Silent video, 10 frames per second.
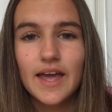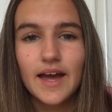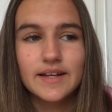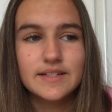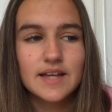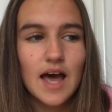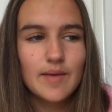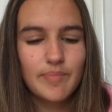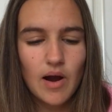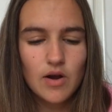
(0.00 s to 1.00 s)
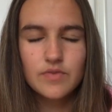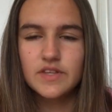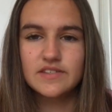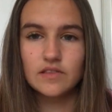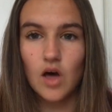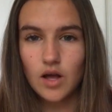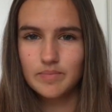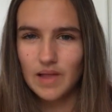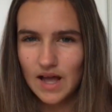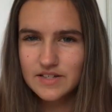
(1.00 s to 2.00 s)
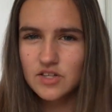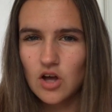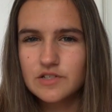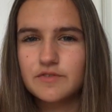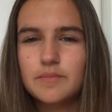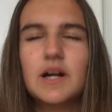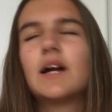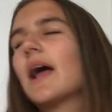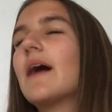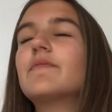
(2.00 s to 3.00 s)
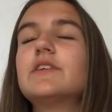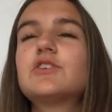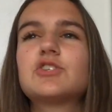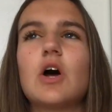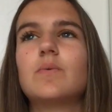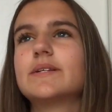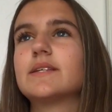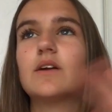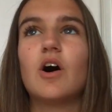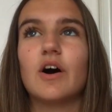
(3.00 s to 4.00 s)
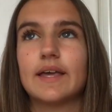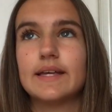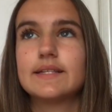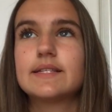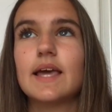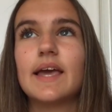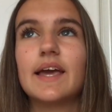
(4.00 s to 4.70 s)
and I borrowed these long black socks from her, and this show was in August,